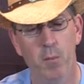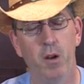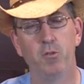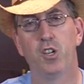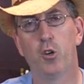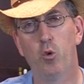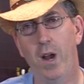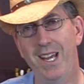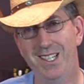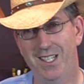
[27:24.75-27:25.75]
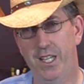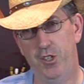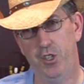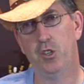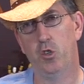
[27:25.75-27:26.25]
But it was a great
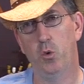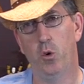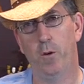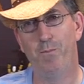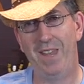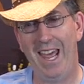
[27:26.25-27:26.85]
teaching tool,